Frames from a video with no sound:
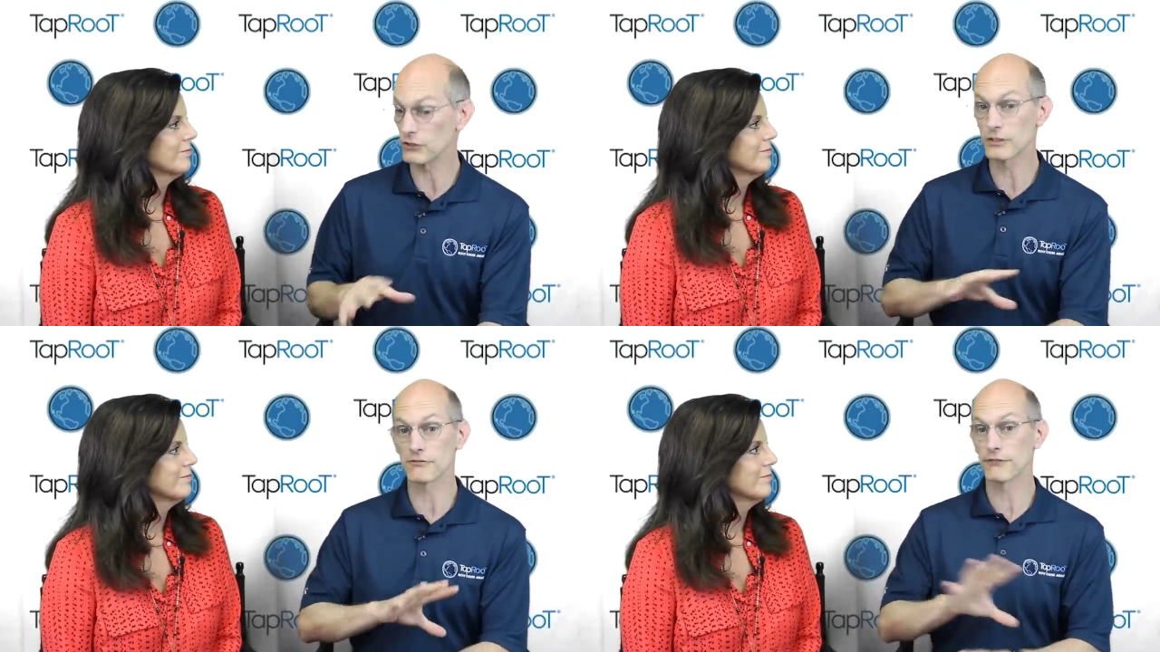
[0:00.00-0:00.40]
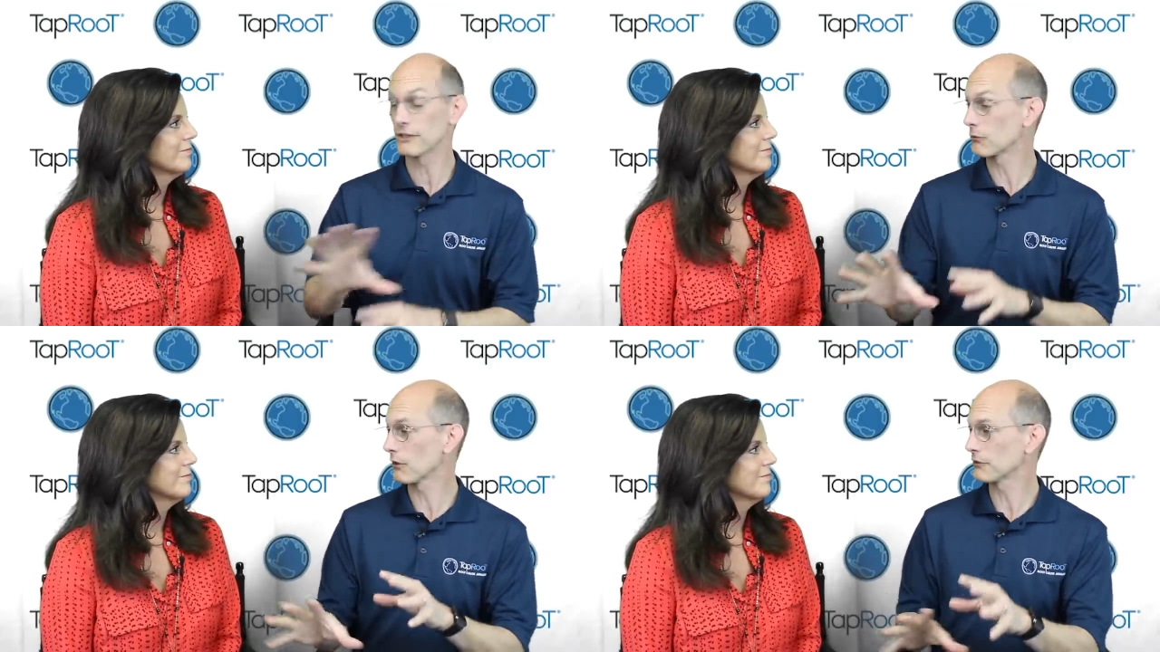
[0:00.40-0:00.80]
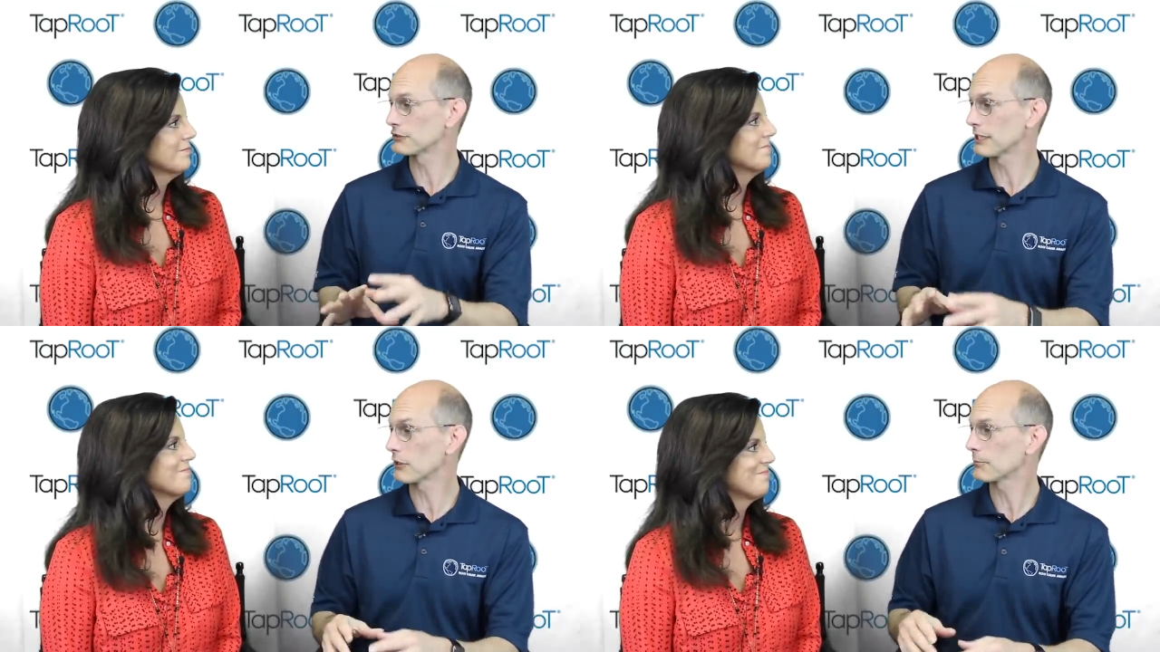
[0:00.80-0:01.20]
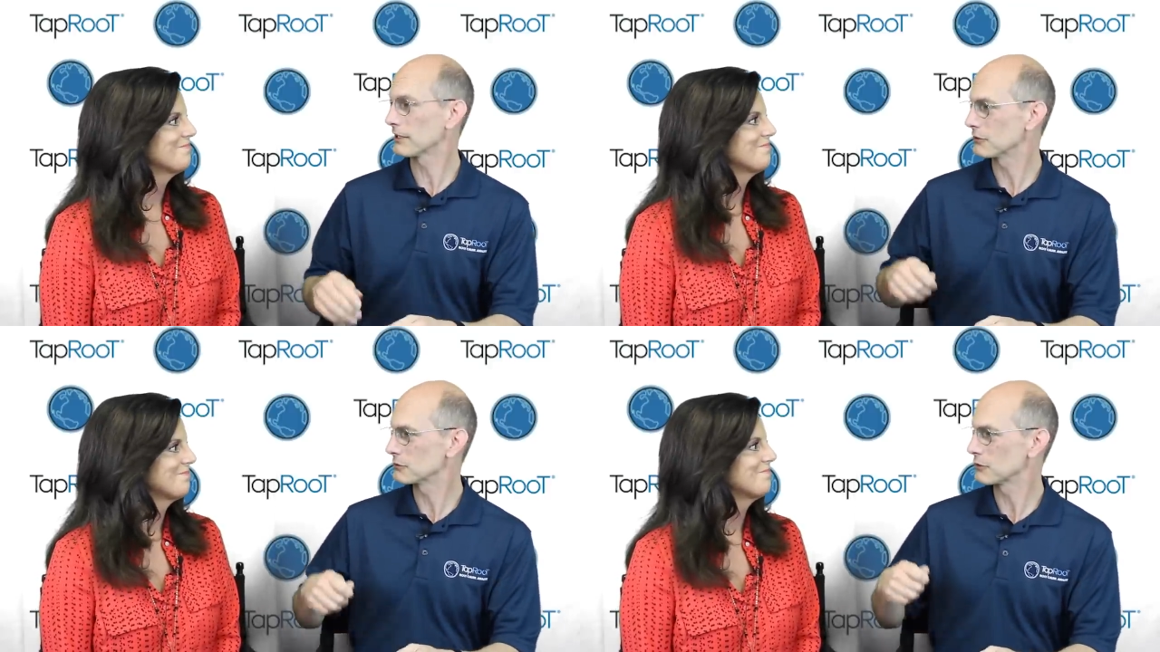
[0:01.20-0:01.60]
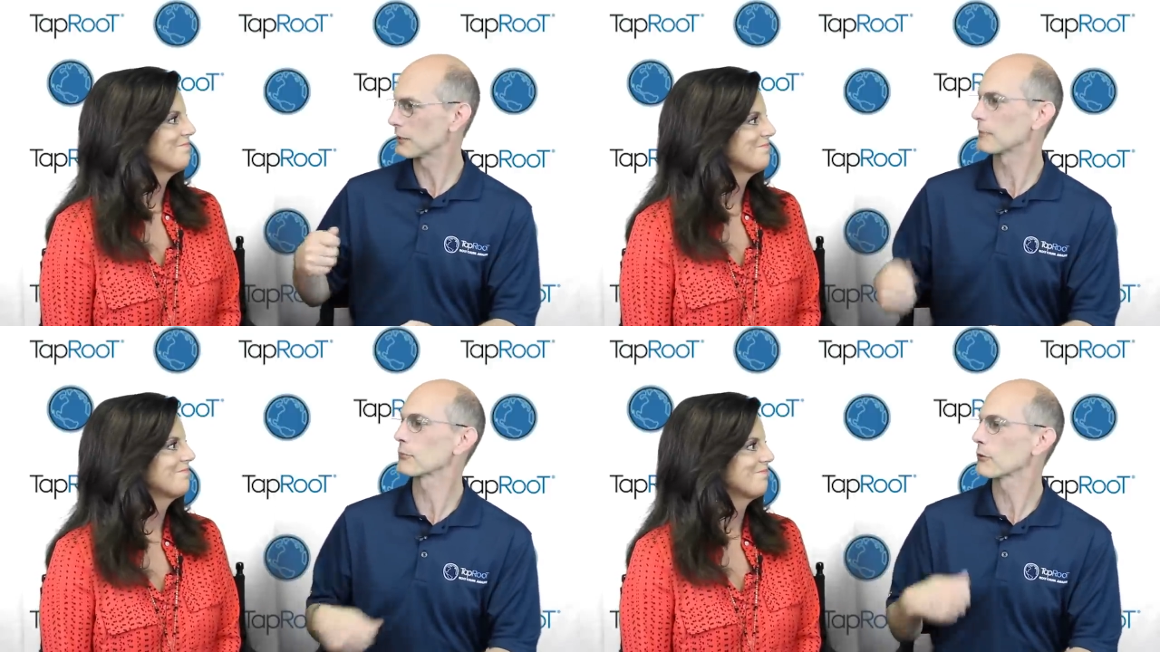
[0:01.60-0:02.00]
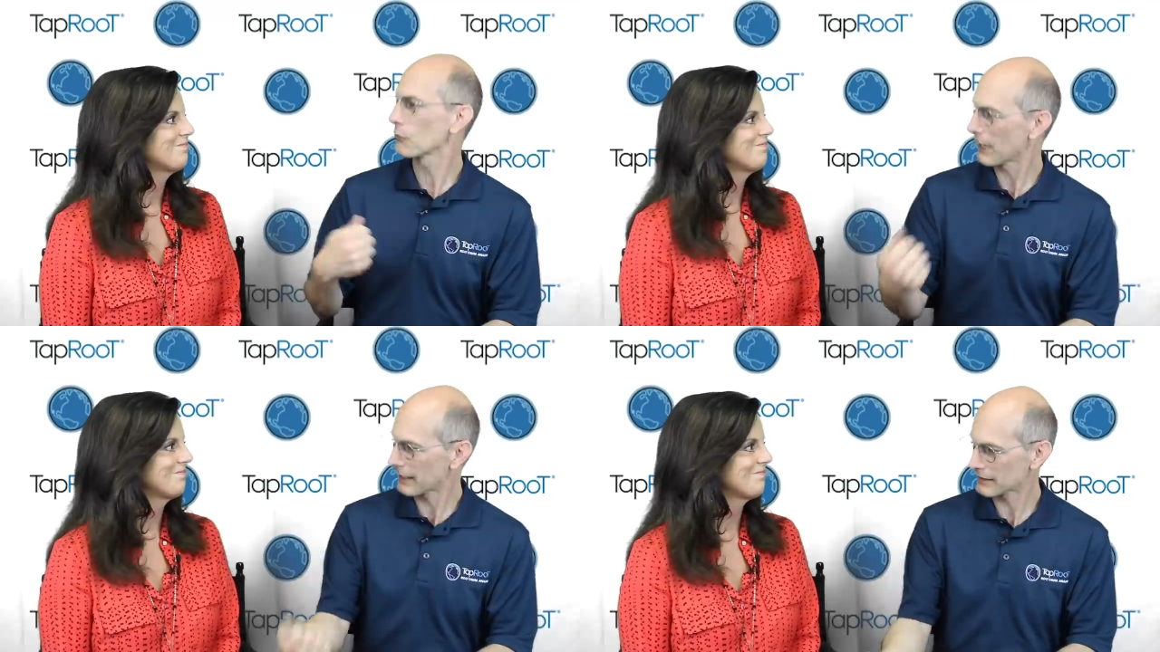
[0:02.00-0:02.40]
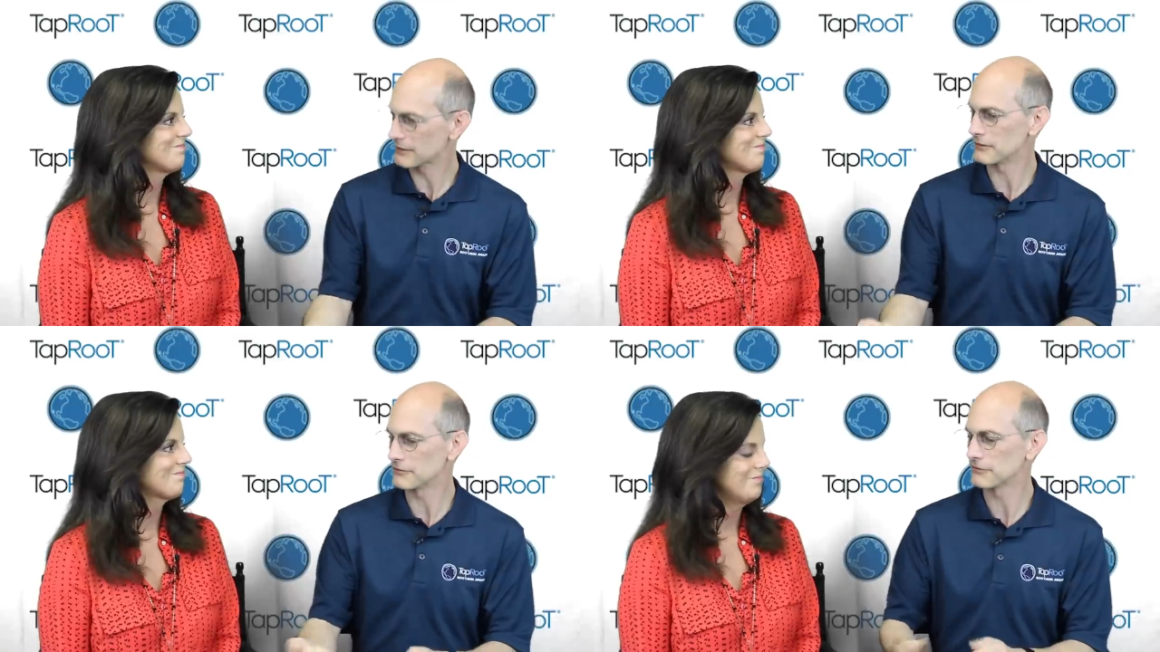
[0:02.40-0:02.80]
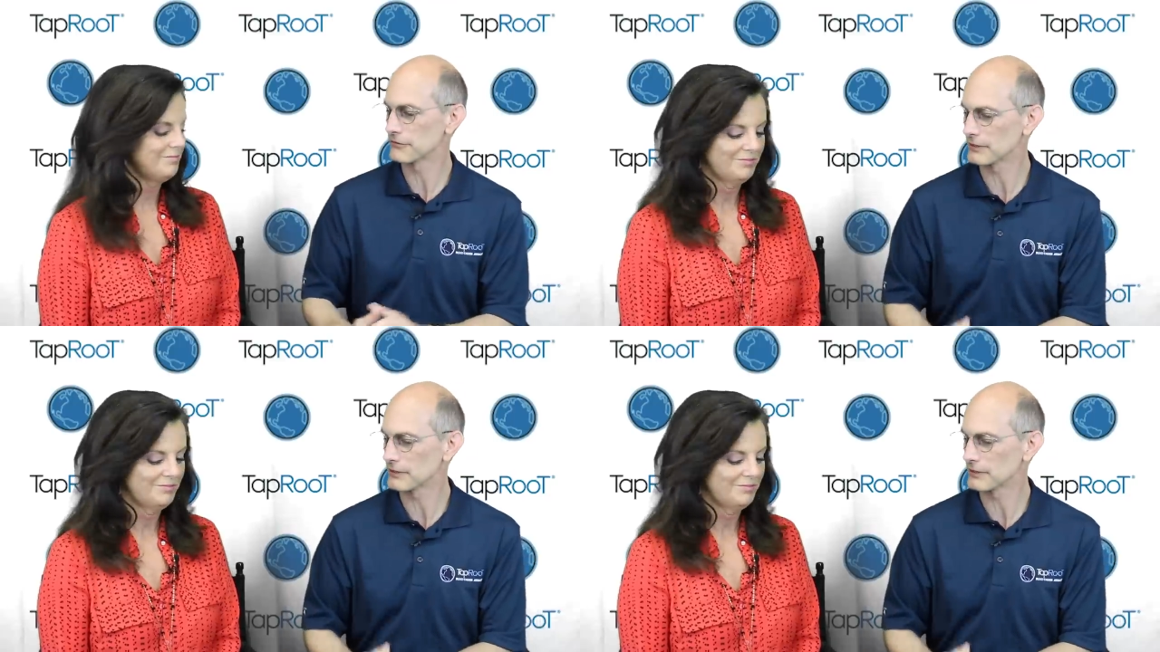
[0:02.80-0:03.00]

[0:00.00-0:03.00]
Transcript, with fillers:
Speaker 1: And you can figure all this out by you doing a proactive